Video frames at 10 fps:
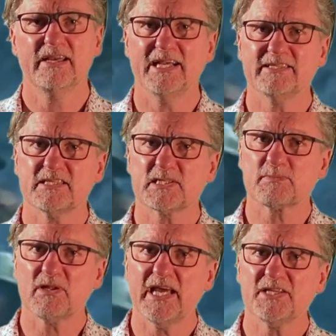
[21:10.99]
as it
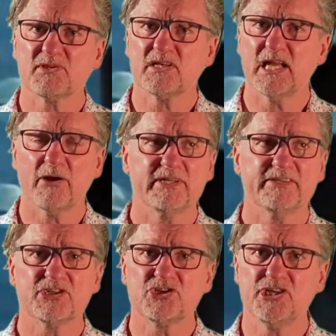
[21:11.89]
displays with clarity
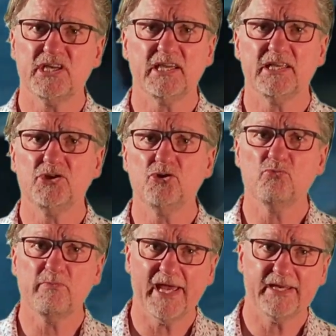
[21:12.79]
the sheer
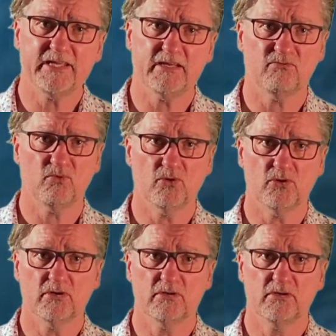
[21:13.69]
inhumanity of war.